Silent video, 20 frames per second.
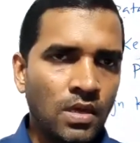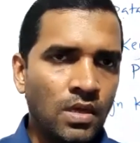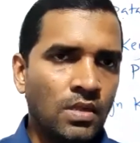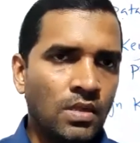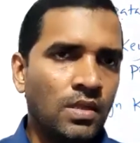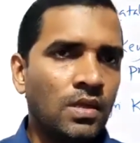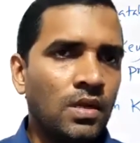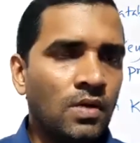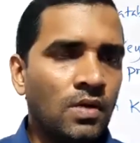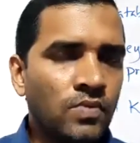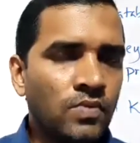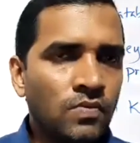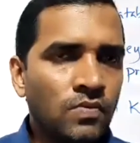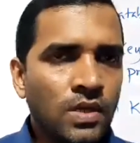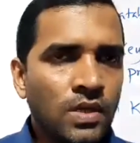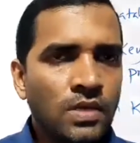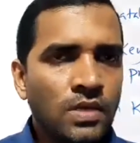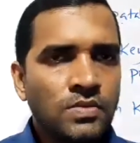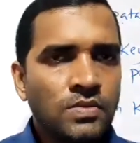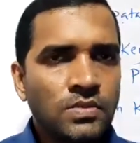Thereafter we
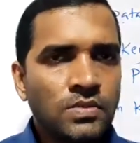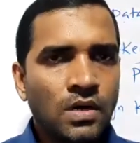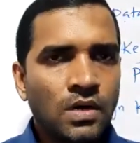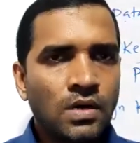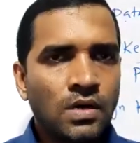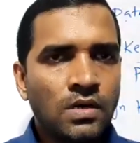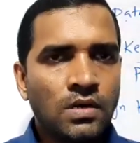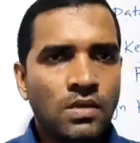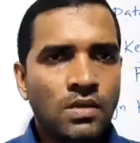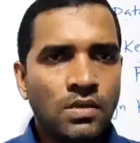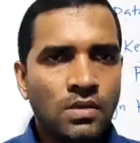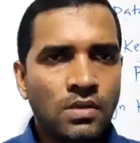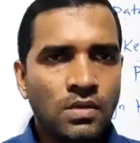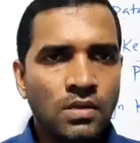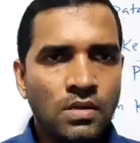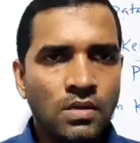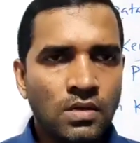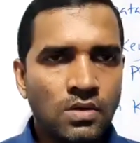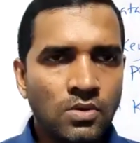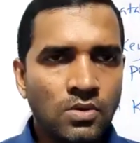can start
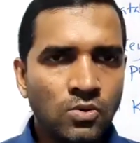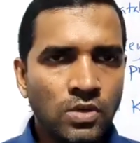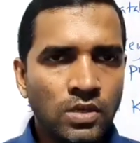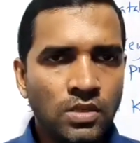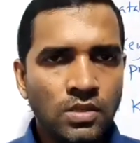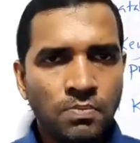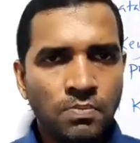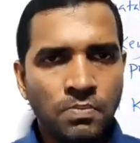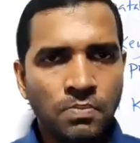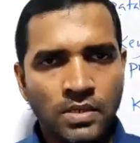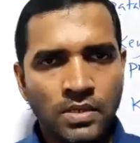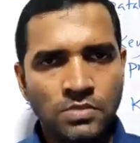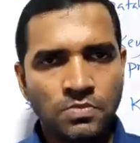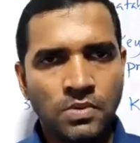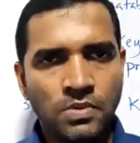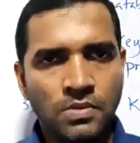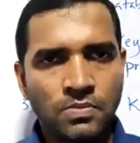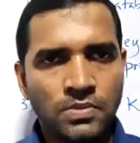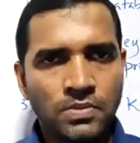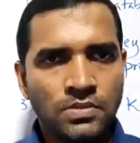doing the past
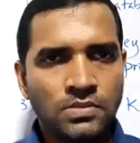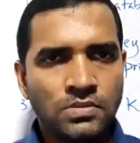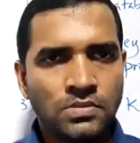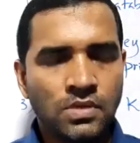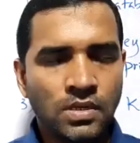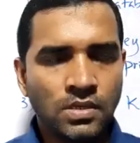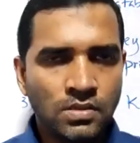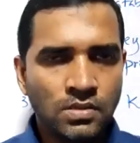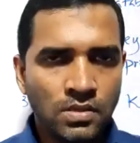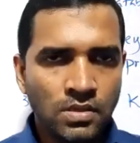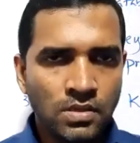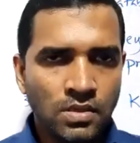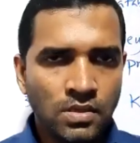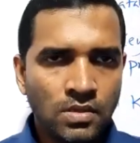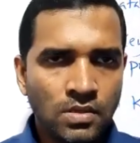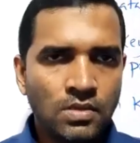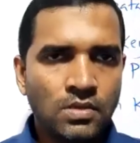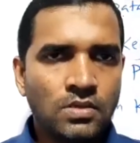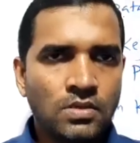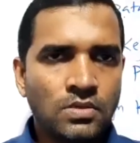papers, right?
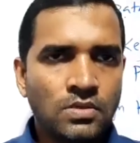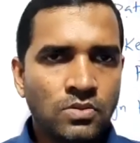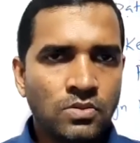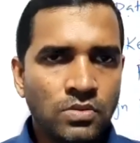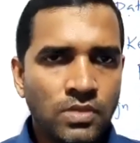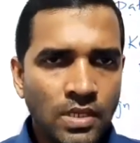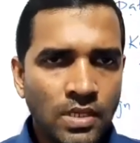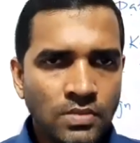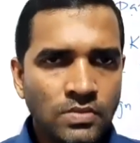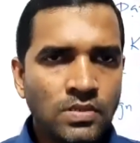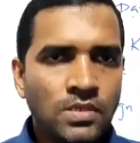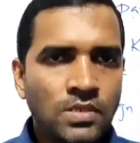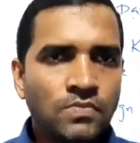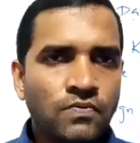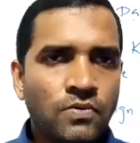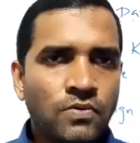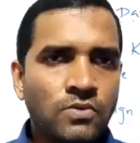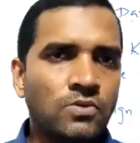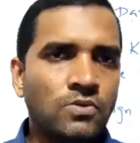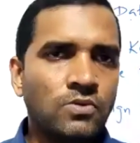So that's it
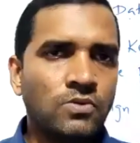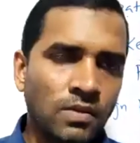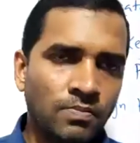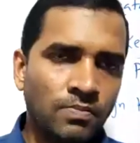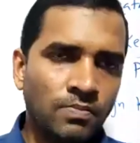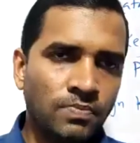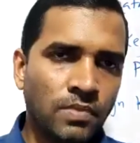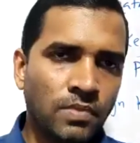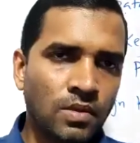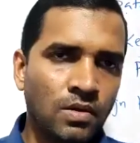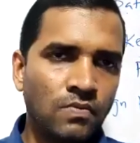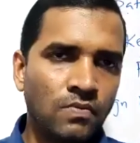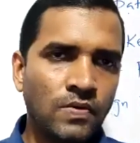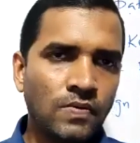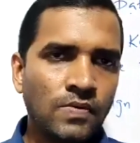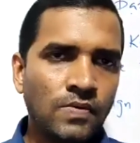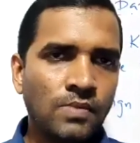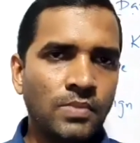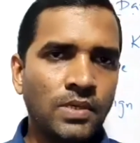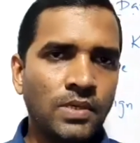for today. We
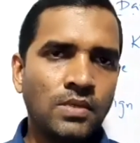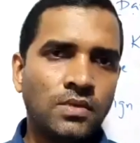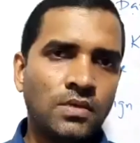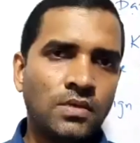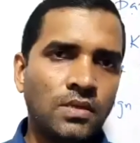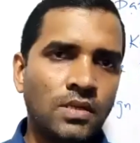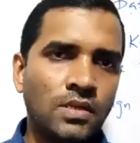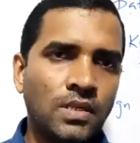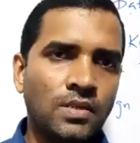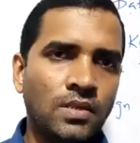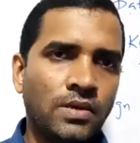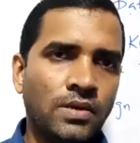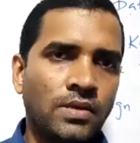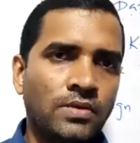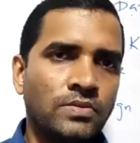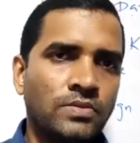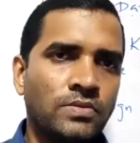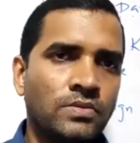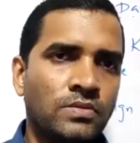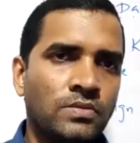will meet in another
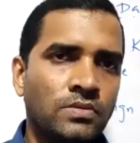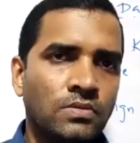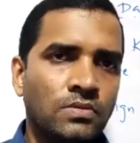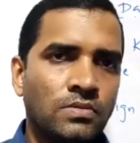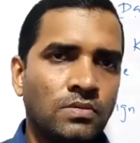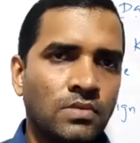class.